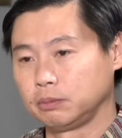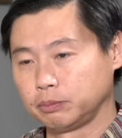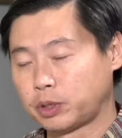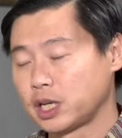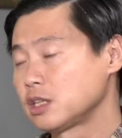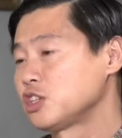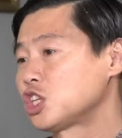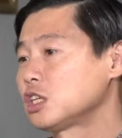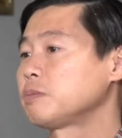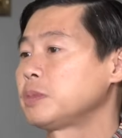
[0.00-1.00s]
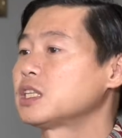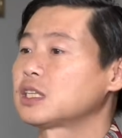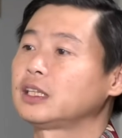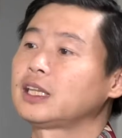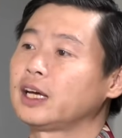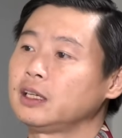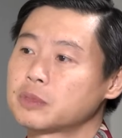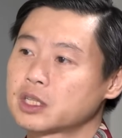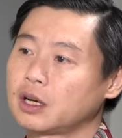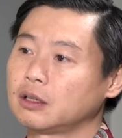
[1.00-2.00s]
President Xi Jinping said that
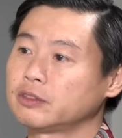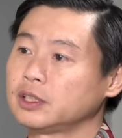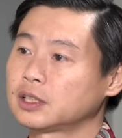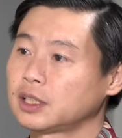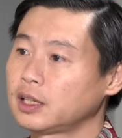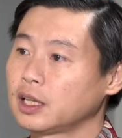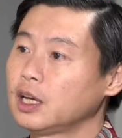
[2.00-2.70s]
himself. He said